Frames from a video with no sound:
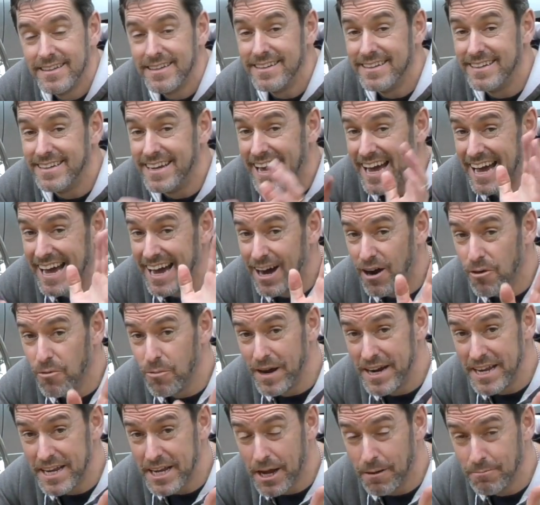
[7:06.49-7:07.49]
Now,
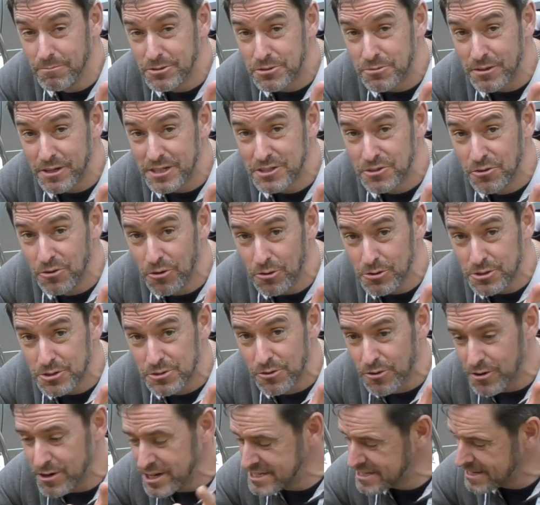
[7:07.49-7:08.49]
when it comes to exhaust
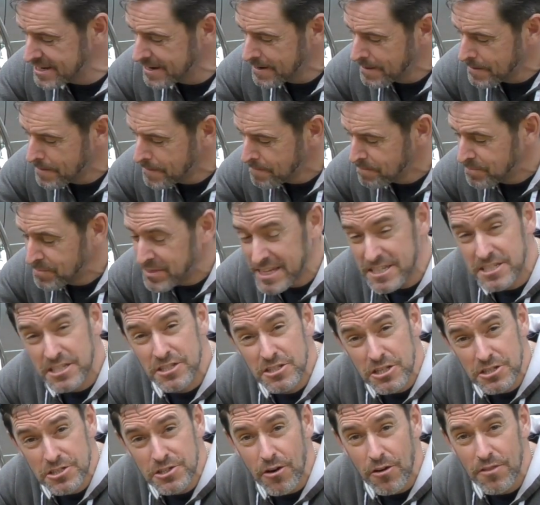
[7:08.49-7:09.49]
noise, this has
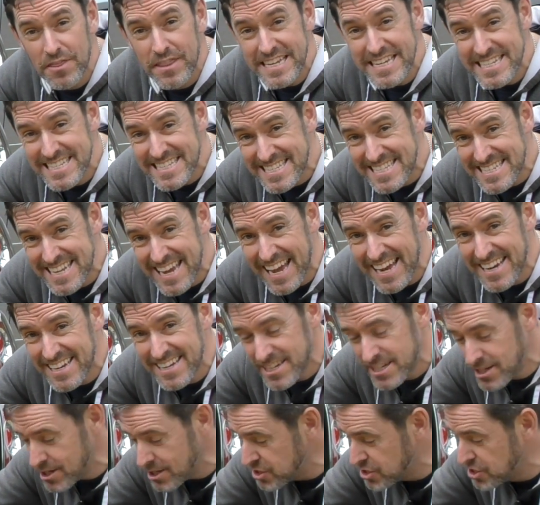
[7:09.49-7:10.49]
just got the
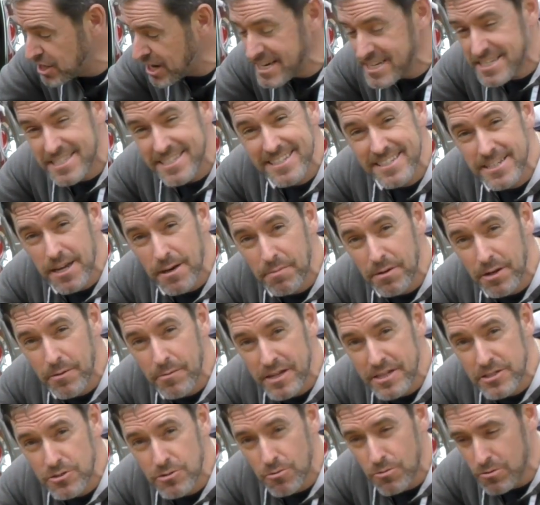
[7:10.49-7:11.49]
standard JCW
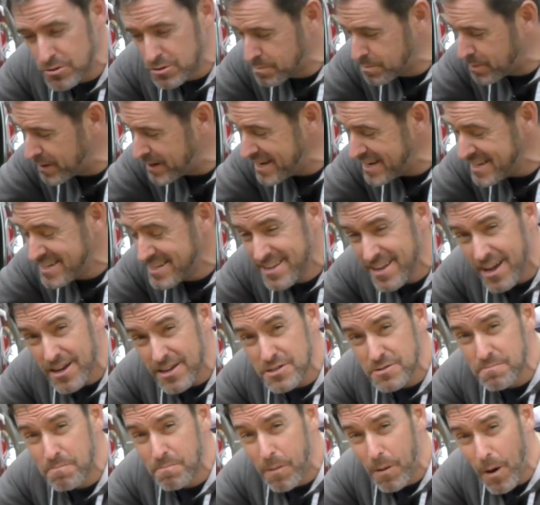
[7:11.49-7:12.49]
exhaust, but it
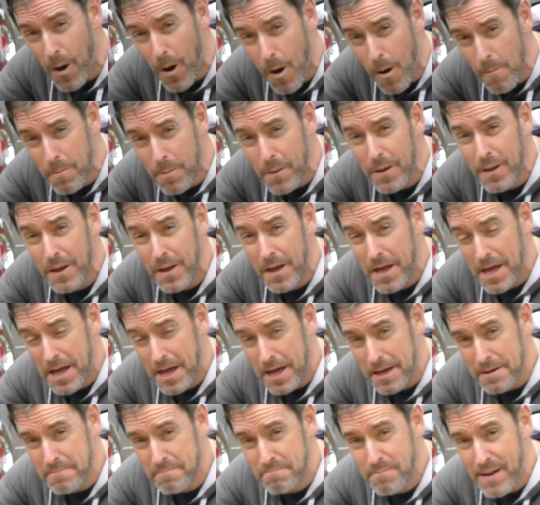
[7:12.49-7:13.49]
does pop
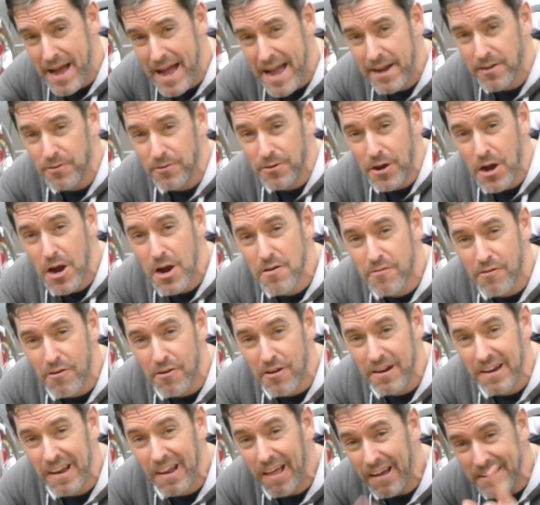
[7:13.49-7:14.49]
and bang on
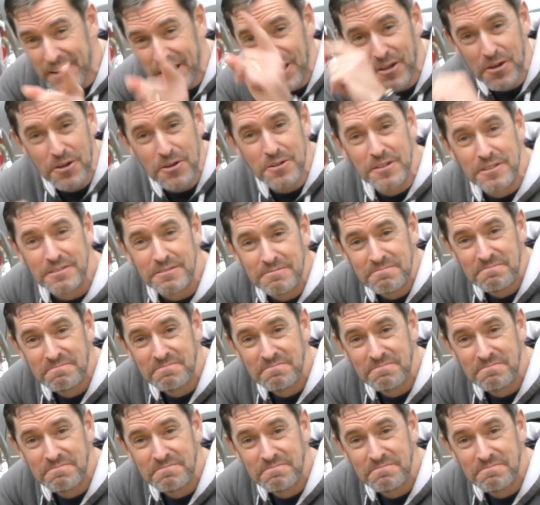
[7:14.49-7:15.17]
overrun like a good 'un.